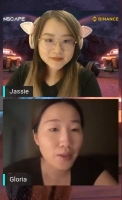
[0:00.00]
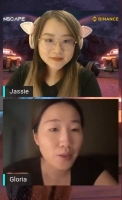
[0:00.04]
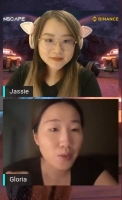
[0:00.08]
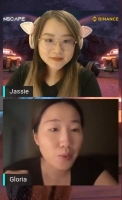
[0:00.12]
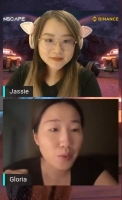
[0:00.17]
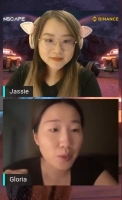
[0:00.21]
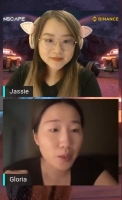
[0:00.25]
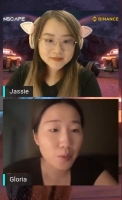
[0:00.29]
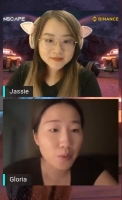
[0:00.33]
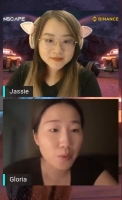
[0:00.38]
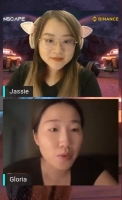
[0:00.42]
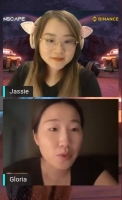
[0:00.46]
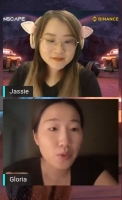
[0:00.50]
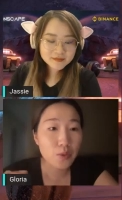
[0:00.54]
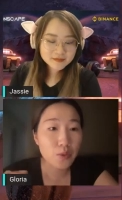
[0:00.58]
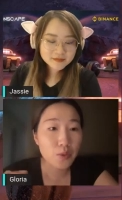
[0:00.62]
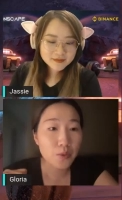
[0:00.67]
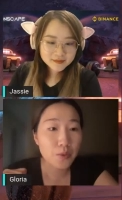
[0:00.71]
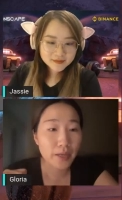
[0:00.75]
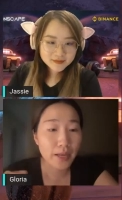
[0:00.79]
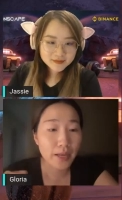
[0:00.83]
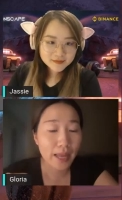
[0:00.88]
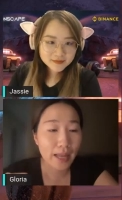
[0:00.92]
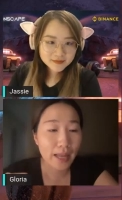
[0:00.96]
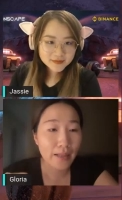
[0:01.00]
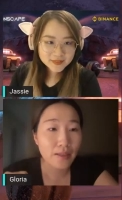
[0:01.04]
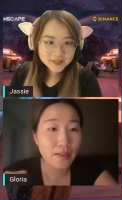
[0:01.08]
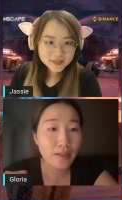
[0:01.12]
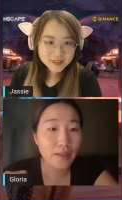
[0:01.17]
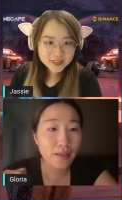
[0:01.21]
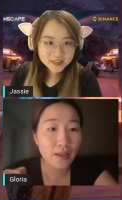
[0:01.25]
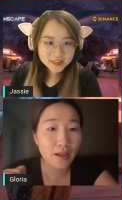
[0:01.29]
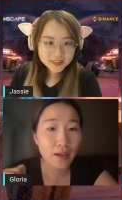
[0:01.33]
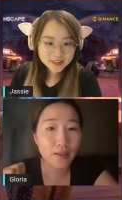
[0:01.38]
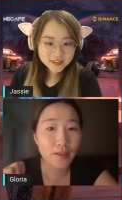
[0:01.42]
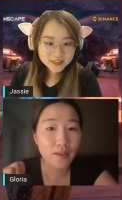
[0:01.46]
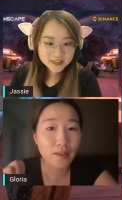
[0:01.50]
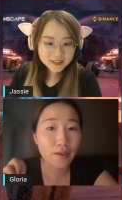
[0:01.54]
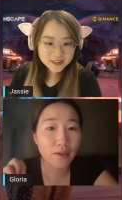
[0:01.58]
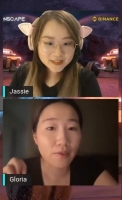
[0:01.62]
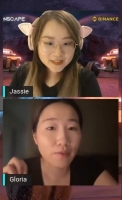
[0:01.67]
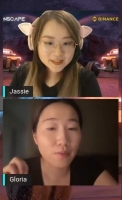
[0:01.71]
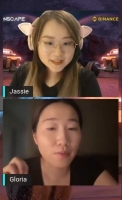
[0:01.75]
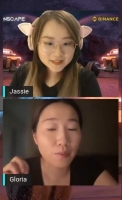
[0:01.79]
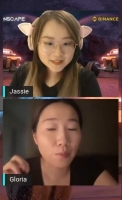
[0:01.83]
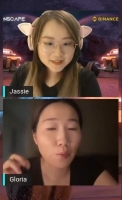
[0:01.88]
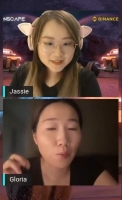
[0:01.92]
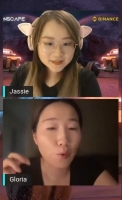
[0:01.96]
Speaker 1: the rewards you will get, the,
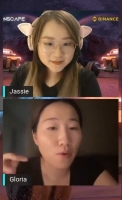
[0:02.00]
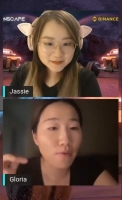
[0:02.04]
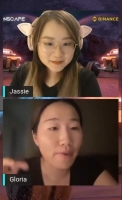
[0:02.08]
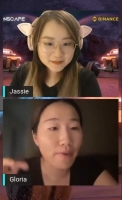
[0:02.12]
the more